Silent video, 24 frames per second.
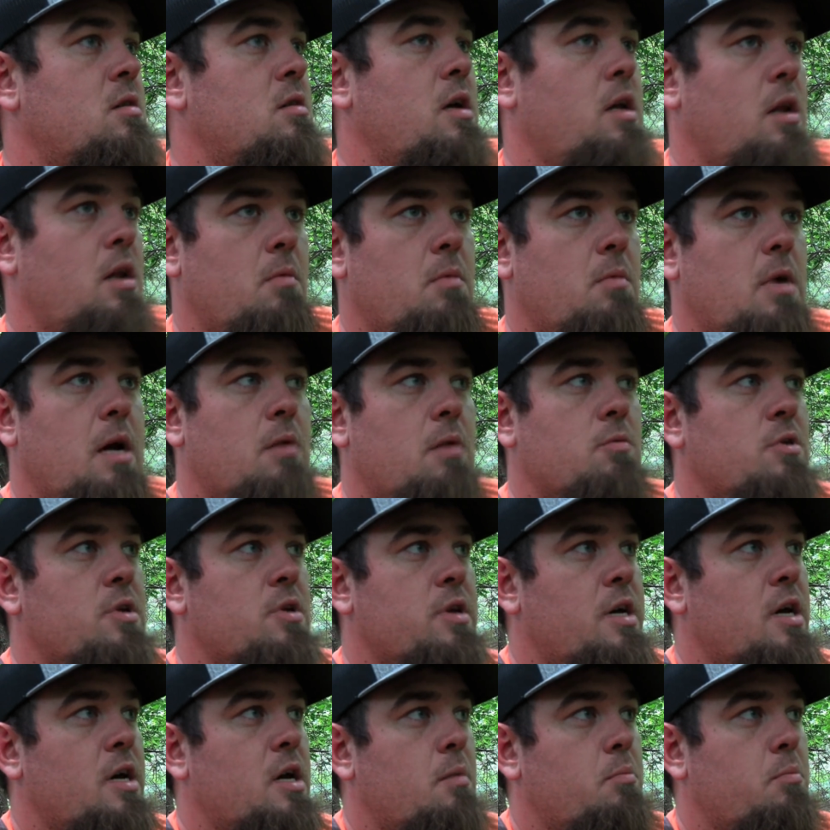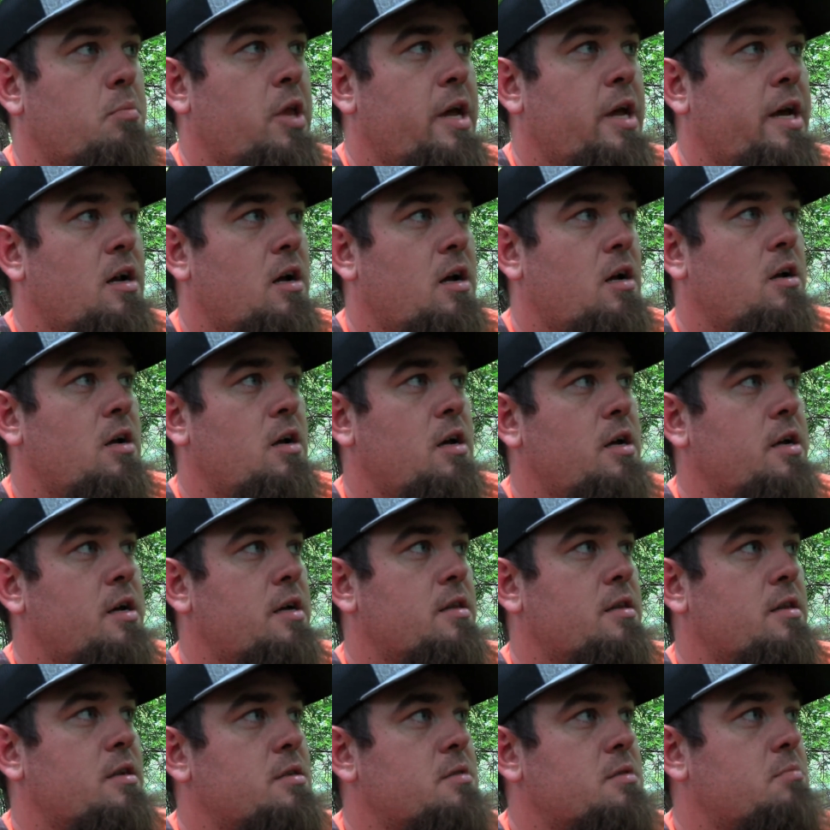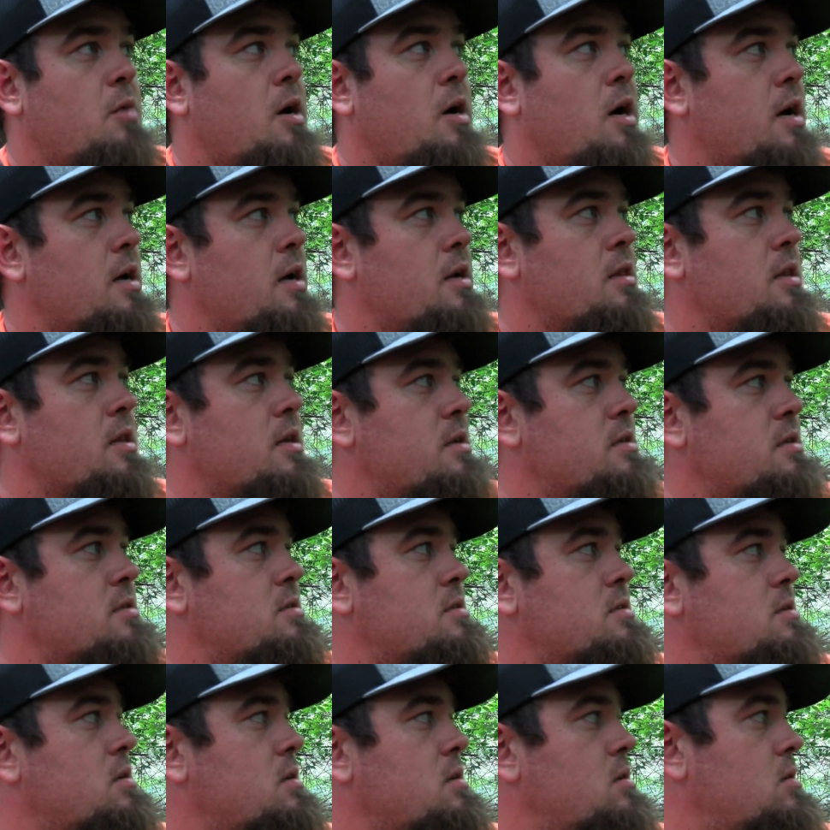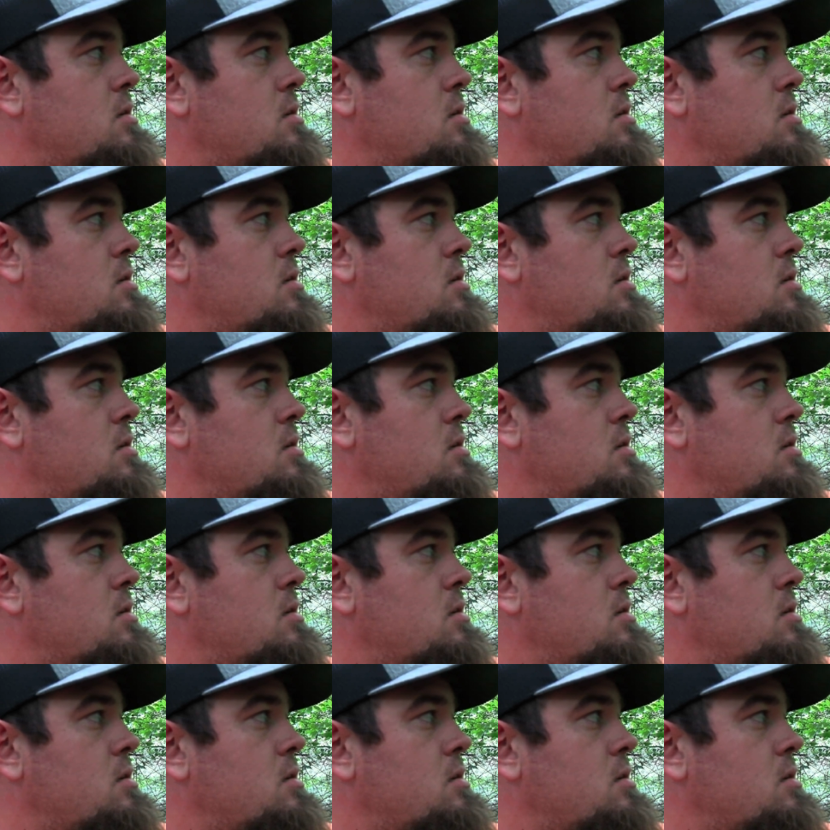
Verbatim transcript: and I'm not really going to plan on hunting this spot unless